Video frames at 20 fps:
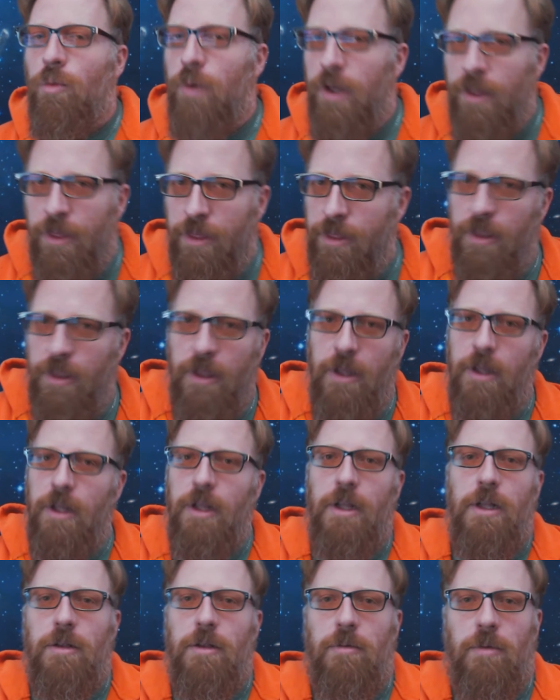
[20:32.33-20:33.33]
with
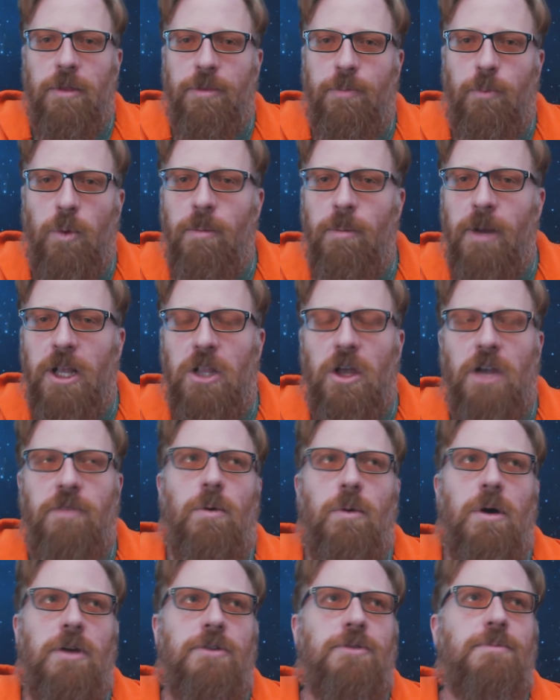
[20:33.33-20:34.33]
where my
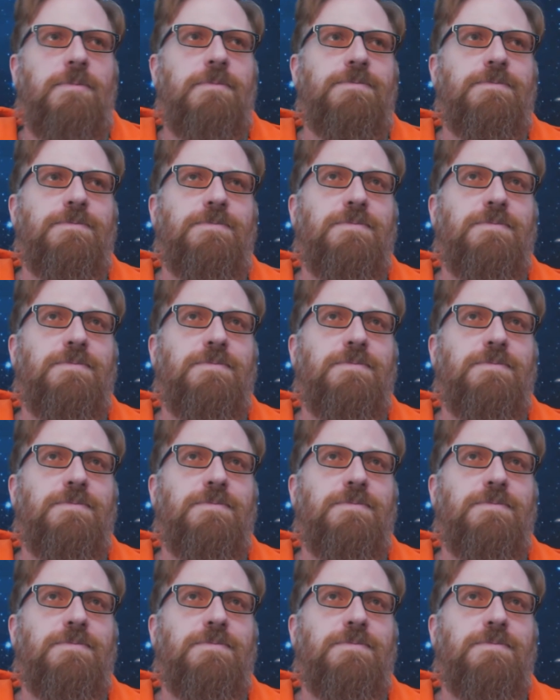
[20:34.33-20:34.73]
life was.